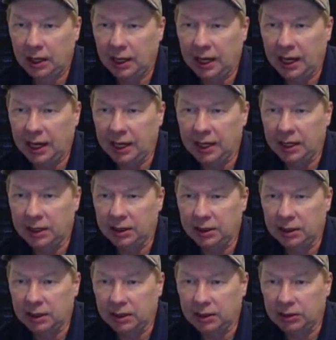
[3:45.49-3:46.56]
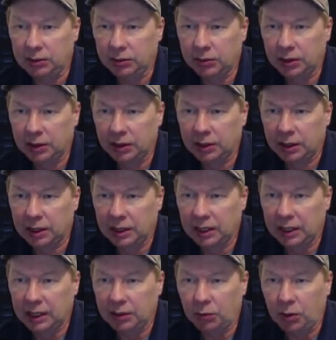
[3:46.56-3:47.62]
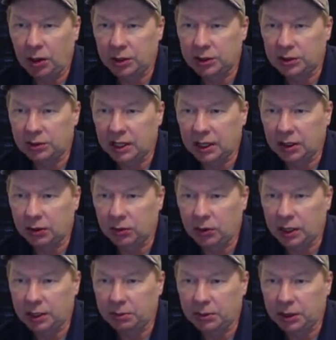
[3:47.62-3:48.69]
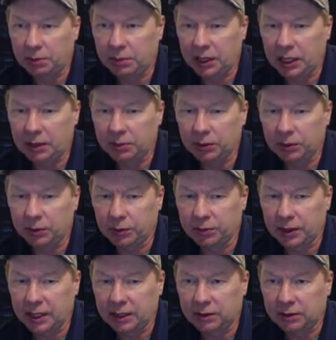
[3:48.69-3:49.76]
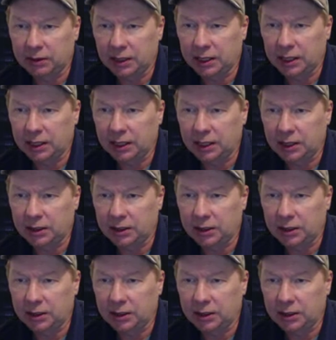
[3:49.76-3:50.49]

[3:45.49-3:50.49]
and it washes out quite a bit of paper from that side.